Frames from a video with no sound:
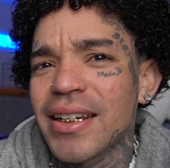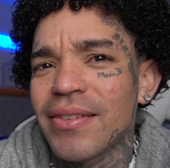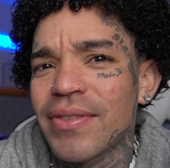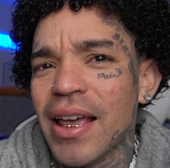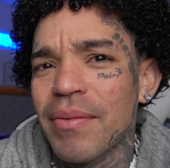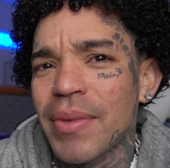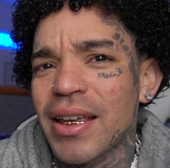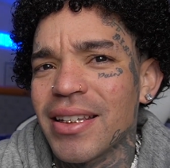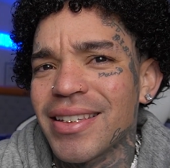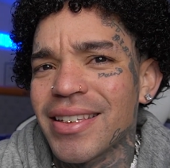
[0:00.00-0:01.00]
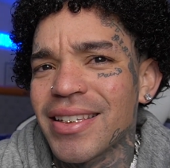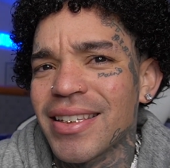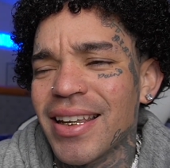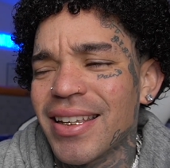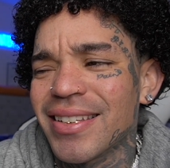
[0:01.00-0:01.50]
if that makes
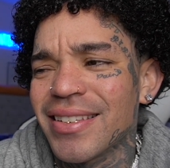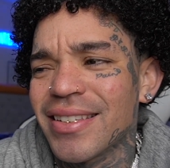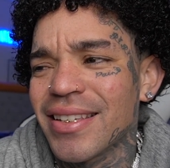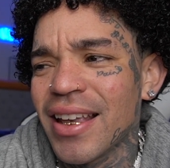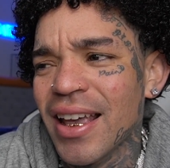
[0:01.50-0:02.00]
sense.